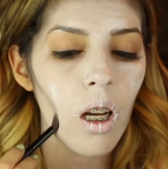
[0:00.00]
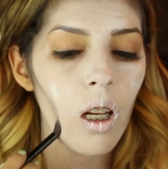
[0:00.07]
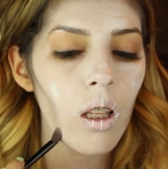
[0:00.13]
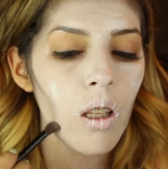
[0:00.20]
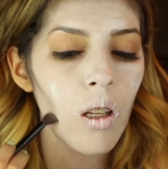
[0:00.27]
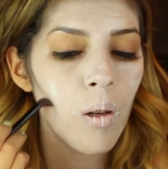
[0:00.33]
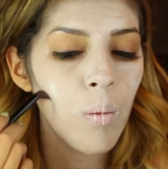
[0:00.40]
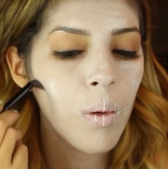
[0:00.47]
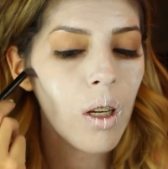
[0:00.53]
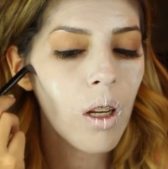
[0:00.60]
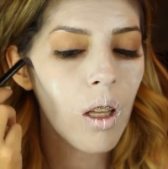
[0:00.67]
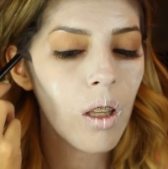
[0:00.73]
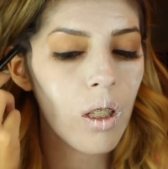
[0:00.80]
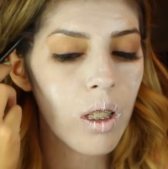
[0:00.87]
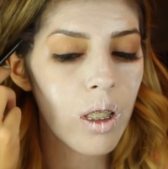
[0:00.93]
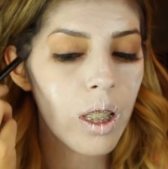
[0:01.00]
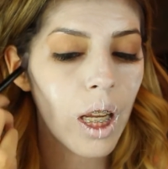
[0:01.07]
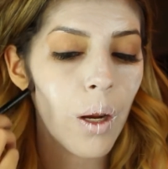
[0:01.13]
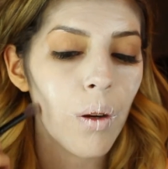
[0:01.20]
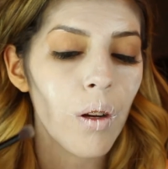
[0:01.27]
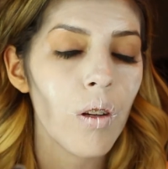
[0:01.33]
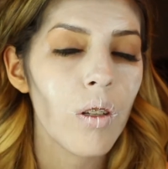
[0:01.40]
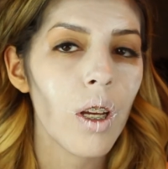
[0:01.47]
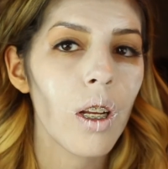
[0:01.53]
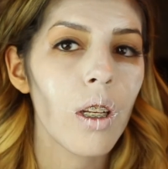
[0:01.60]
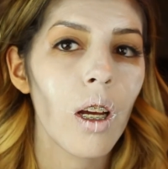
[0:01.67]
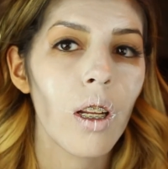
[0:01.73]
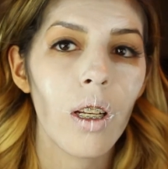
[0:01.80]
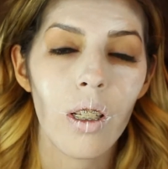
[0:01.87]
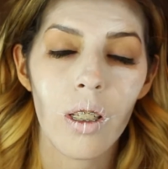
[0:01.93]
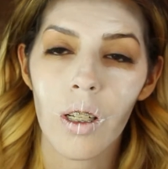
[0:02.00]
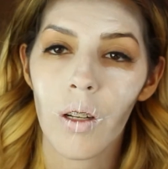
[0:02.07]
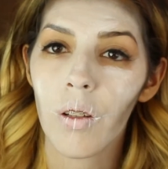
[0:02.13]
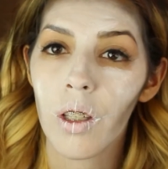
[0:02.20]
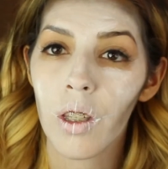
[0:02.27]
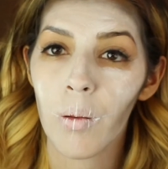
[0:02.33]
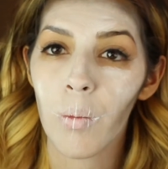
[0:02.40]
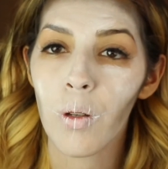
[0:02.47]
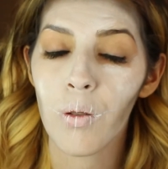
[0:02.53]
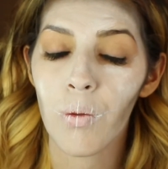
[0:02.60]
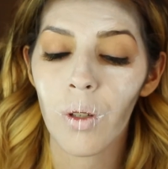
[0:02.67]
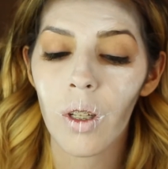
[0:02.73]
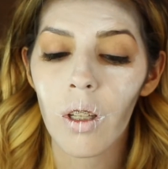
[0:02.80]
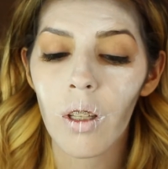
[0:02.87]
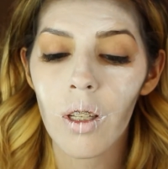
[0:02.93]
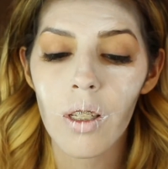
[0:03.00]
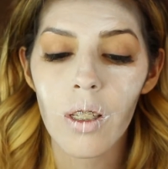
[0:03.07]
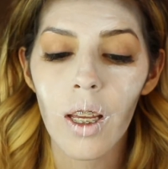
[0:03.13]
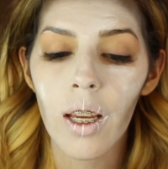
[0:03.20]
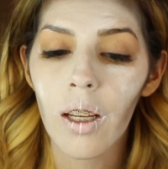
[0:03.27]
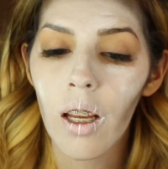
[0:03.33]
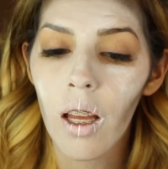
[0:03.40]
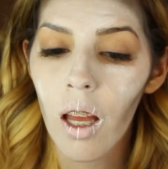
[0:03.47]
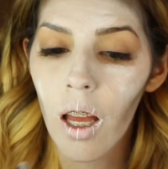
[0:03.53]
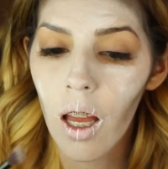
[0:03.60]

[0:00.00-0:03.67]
a little bit on the scarier side, not necessarily the most realistic.